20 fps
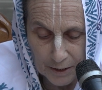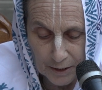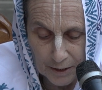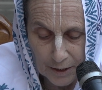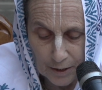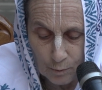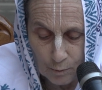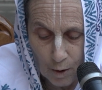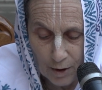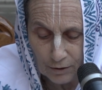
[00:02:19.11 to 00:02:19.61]

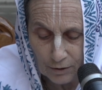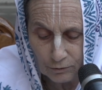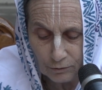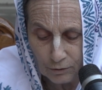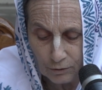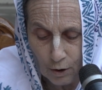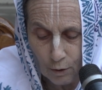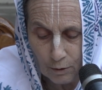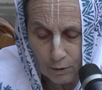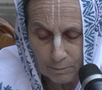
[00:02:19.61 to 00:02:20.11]
He wanted to
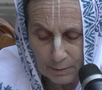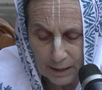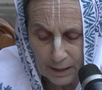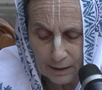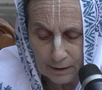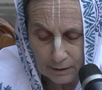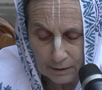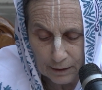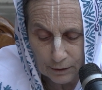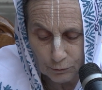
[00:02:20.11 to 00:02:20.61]
go
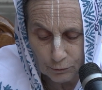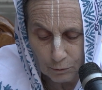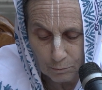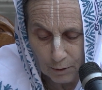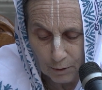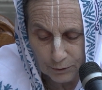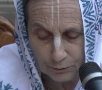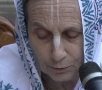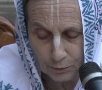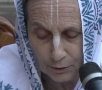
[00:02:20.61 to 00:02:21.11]
immediately to
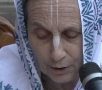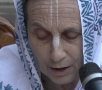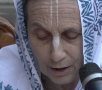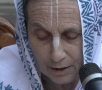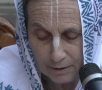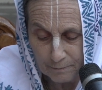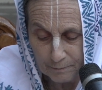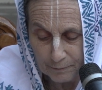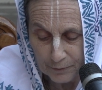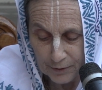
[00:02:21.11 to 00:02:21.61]

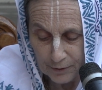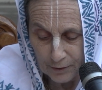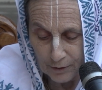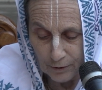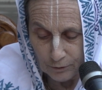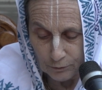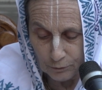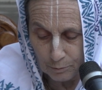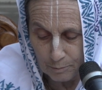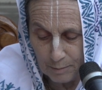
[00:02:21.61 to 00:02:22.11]
Mathura
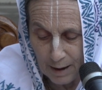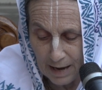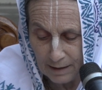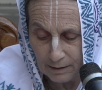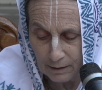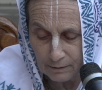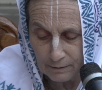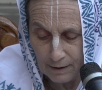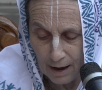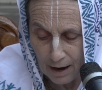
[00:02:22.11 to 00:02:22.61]
to pay
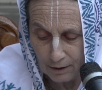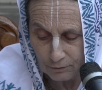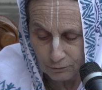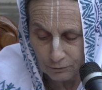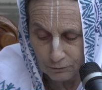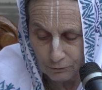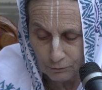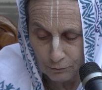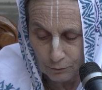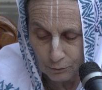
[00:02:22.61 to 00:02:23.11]
the
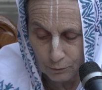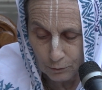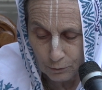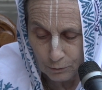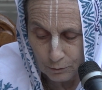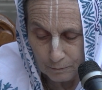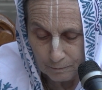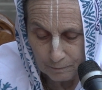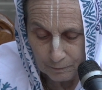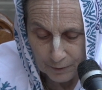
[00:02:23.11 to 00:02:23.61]
taxes
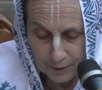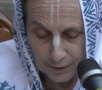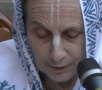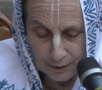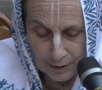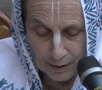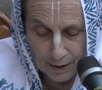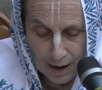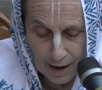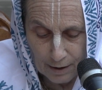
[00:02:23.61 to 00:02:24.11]
due
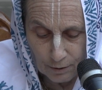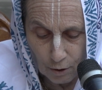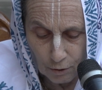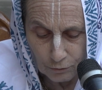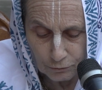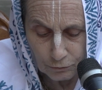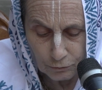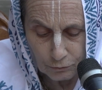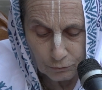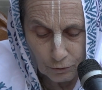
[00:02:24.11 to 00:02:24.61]
and
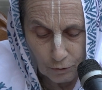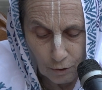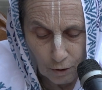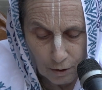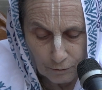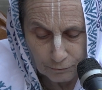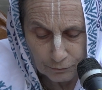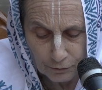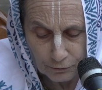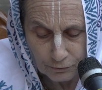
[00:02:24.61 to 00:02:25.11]
also to
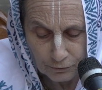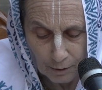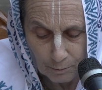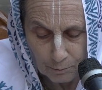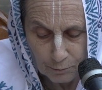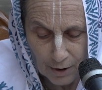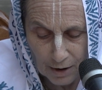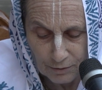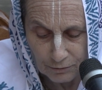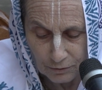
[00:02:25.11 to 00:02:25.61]
offer some
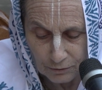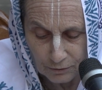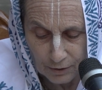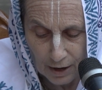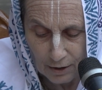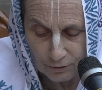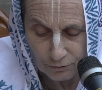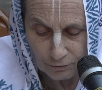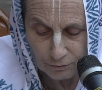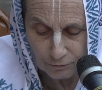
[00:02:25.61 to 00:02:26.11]

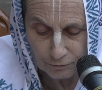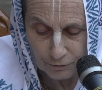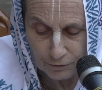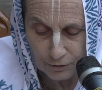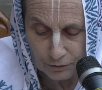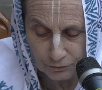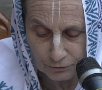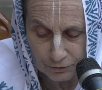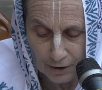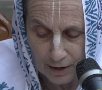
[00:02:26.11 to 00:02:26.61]
presentation for
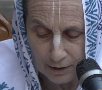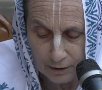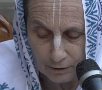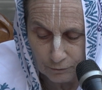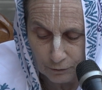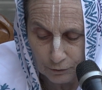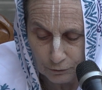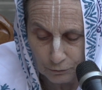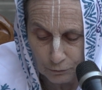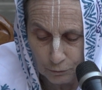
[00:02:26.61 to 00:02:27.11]
the sake
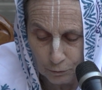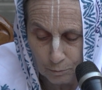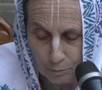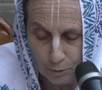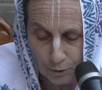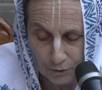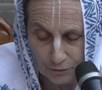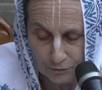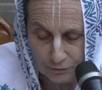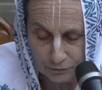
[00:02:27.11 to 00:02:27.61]
of his
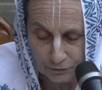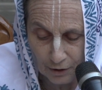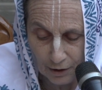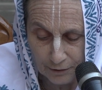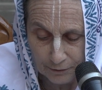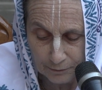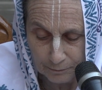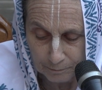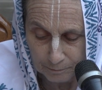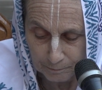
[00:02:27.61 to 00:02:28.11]
newborn
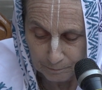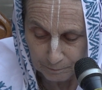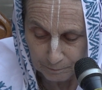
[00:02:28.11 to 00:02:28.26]
son.